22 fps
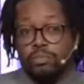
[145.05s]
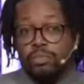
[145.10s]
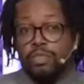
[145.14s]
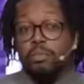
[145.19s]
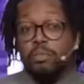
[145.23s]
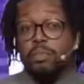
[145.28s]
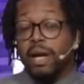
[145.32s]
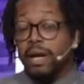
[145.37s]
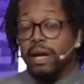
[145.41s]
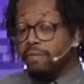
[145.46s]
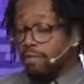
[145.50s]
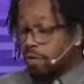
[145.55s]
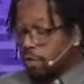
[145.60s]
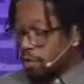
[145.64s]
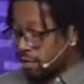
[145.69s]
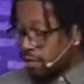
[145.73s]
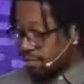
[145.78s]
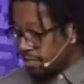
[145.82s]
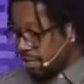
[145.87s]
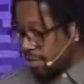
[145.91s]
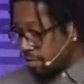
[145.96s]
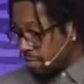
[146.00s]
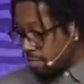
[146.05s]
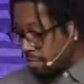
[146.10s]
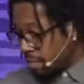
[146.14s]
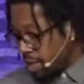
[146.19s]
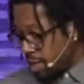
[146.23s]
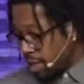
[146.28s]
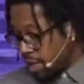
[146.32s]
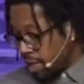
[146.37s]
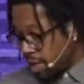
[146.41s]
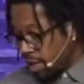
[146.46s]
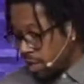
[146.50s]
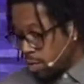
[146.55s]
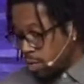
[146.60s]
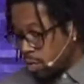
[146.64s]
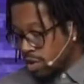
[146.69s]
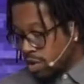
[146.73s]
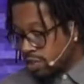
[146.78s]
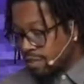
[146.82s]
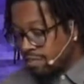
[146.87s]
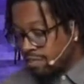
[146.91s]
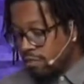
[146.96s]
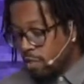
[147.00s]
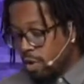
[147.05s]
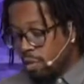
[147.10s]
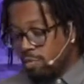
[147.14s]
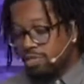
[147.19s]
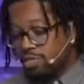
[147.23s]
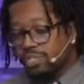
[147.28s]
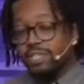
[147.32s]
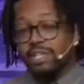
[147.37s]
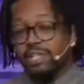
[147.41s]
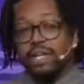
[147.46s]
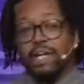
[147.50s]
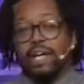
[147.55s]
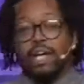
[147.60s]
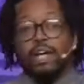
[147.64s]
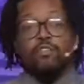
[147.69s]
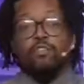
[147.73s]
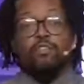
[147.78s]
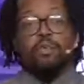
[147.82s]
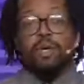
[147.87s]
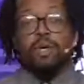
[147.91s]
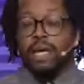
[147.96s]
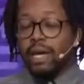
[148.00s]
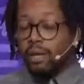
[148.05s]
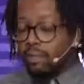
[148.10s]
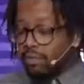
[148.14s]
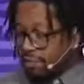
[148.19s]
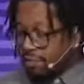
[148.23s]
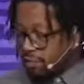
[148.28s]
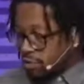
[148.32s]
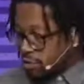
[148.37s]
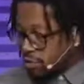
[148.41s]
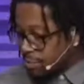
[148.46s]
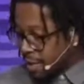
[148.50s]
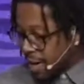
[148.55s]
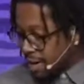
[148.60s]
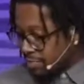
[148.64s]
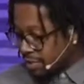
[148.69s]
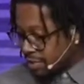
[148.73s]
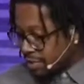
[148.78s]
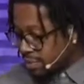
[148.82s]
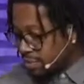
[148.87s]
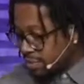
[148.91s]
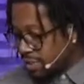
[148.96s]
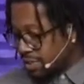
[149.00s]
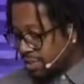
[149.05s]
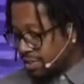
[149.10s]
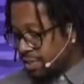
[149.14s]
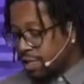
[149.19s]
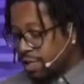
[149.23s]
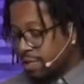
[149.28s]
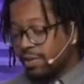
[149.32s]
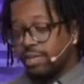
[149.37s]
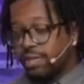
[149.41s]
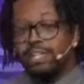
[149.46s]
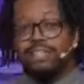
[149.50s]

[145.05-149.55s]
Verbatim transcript: You might have heard of him. He was a former slave who became the first Baptist missionary